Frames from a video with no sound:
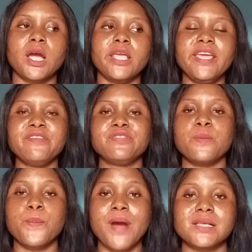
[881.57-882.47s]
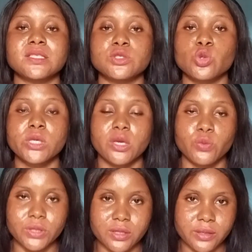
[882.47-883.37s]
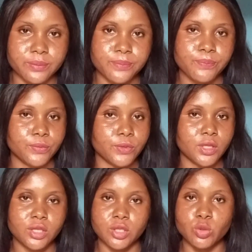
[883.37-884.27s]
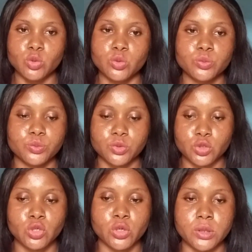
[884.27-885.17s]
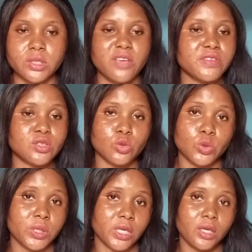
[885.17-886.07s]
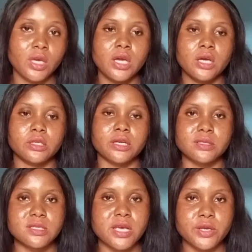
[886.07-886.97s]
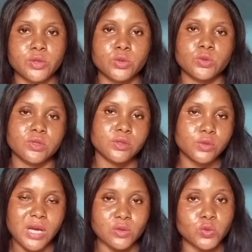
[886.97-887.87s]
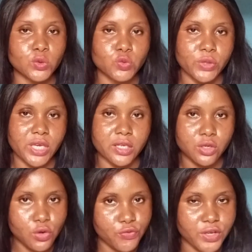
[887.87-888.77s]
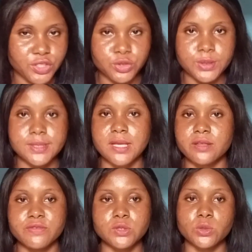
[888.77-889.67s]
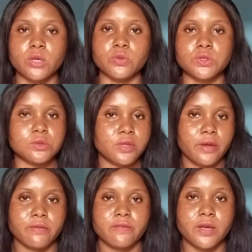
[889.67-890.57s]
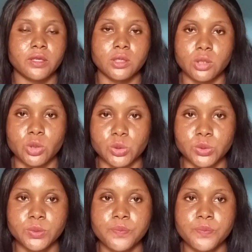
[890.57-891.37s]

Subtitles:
if the price is okay with them, they will go on. If it's not okay, they can tell you, look at what we can offer. Do you understand? If it's okay with you, then fine, you go.